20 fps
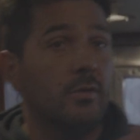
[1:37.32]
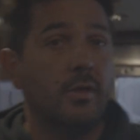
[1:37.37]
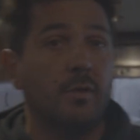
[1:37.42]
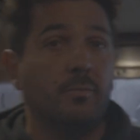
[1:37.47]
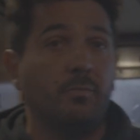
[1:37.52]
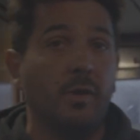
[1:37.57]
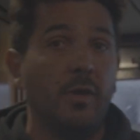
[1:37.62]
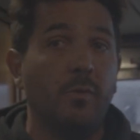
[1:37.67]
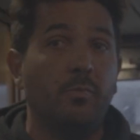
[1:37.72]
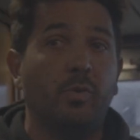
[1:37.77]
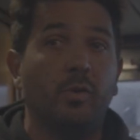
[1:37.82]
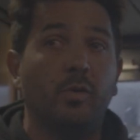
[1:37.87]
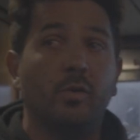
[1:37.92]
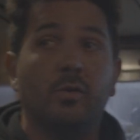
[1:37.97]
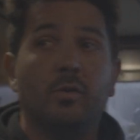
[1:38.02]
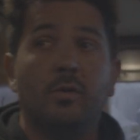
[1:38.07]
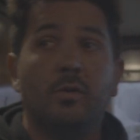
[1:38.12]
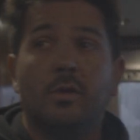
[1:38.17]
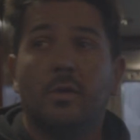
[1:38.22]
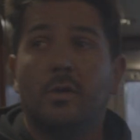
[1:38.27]
the
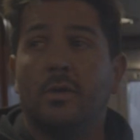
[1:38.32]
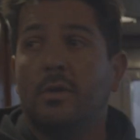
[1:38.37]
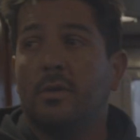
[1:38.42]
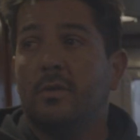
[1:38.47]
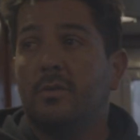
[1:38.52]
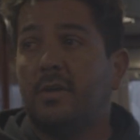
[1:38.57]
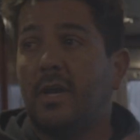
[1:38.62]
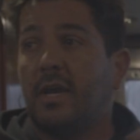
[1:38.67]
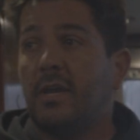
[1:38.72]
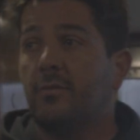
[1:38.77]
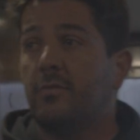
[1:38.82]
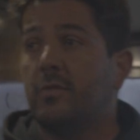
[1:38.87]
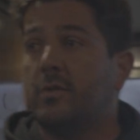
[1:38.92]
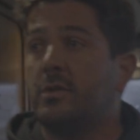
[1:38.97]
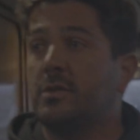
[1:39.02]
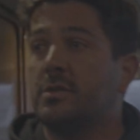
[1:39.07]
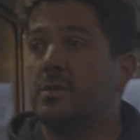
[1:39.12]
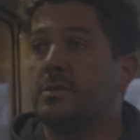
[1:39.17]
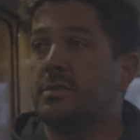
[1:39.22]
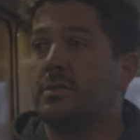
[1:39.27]
people,
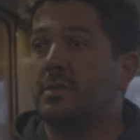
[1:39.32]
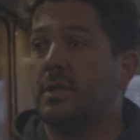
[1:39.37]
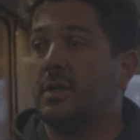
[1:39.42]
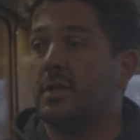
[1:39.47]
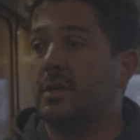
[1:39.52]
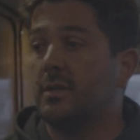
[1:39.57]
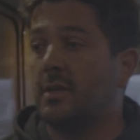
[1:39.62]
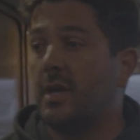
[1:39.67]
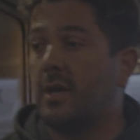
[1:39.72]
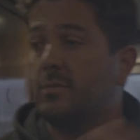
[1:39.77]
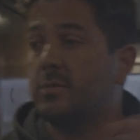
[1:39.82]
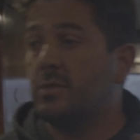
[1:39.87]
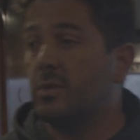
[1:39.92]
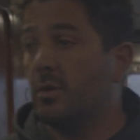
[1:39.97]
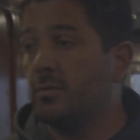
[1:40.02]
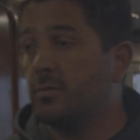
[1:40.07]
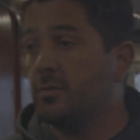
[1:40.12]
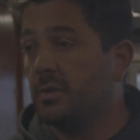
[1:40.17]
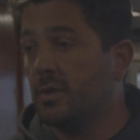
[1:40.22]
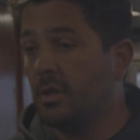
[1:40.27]
divers, uh, dive
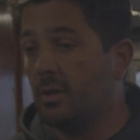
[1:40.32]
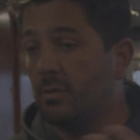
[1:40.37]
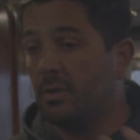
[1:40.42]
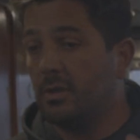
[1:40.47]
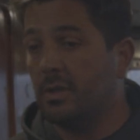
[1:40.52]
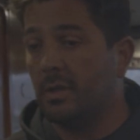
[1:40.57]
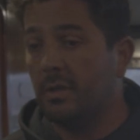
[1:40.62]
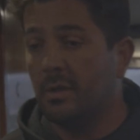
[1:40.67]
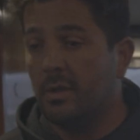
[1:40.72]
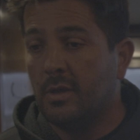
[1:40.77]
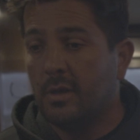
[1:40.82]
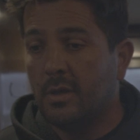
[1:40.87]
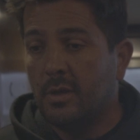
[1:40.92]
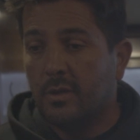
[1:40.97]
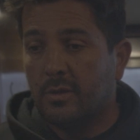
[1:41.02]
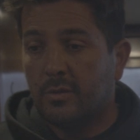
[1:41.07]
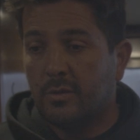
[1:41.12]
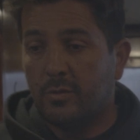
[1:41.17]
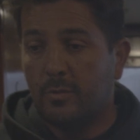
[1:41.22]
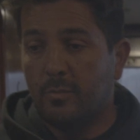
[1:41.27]
shops, and everything
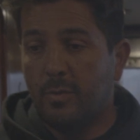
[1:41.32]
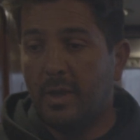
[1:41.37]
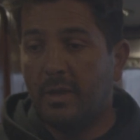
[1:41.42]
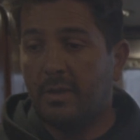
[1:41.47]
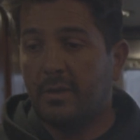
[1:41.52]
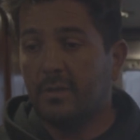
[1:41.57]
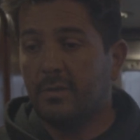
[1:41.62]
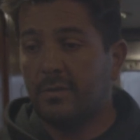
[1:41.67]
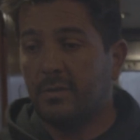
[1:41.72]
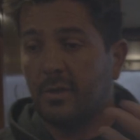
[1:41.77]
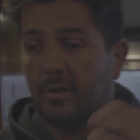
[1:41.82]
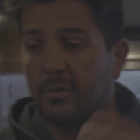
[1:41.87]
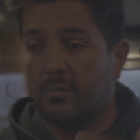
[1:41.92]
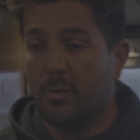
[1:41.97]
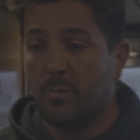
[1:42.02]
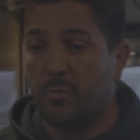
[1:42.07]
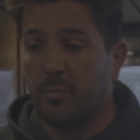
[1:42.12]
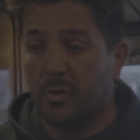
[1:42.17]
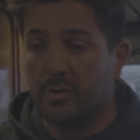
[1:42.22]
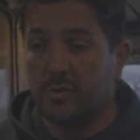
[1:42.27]
to make us uh,
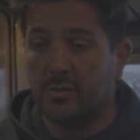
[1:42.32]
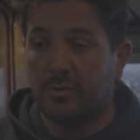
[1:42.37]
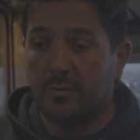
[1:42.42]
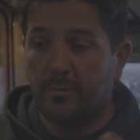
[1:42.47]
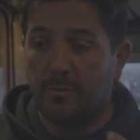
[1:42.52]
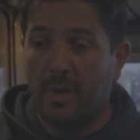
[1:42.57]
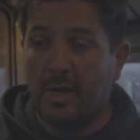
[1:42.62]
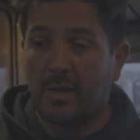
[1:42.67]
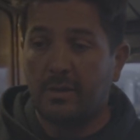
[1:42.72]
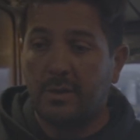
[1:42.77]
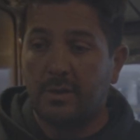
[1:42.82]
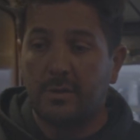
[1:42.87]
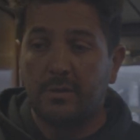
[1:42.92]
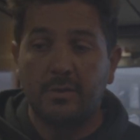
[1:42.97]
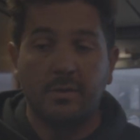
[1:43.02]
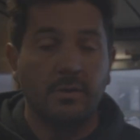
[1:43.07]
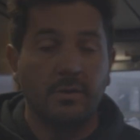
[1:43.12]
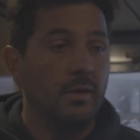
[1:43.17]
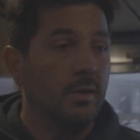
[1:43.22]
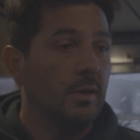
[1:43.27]
reports of
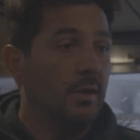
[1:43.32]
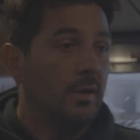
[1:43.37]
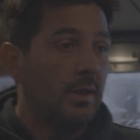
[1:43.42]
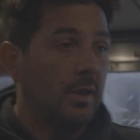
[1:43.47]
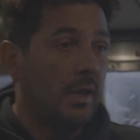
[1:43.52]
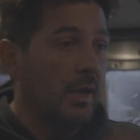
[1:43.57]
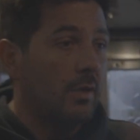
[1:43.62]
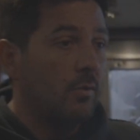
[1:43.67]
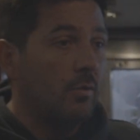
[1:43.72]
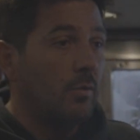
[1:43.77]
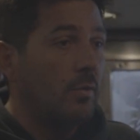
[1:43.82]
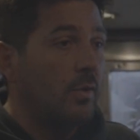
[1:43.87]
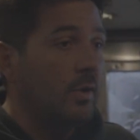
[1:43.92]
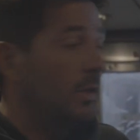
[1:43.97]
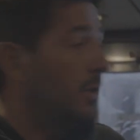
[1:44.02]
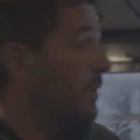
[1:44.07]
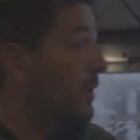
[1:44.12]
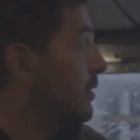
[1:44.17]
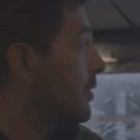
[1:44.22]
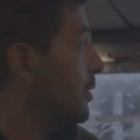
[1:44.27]
mantas everywhere
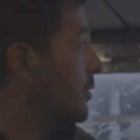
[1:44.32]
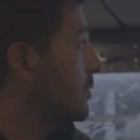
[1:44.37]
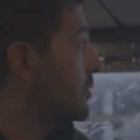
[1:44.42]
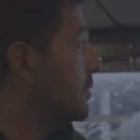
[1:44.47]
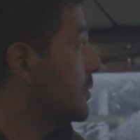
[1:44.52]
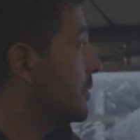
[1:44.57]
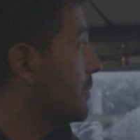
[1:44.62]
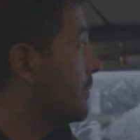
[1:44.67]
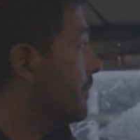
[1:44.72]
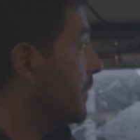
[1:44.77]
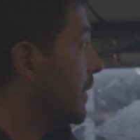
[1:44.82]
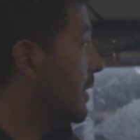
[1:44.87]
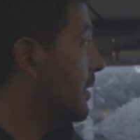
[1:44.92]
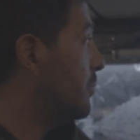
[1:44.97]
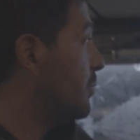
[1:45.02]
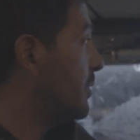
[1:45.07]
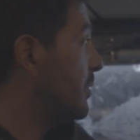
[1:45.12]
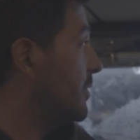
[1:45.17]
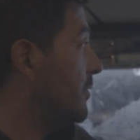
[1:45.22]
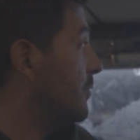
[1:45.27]
in the coast, in
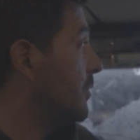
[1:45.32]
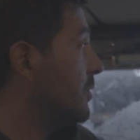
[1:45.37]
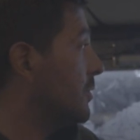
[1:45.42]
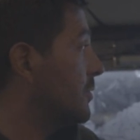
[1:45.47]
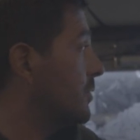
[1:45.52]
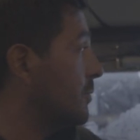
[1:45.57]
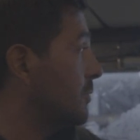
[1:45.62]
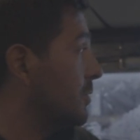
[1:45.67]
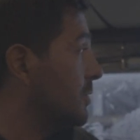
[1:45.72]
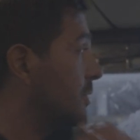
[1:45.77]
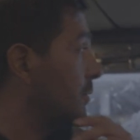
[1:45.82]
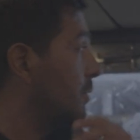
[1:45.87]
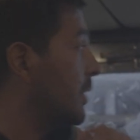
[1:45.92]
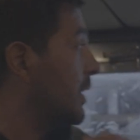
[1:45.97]
the Pacific coast of Costa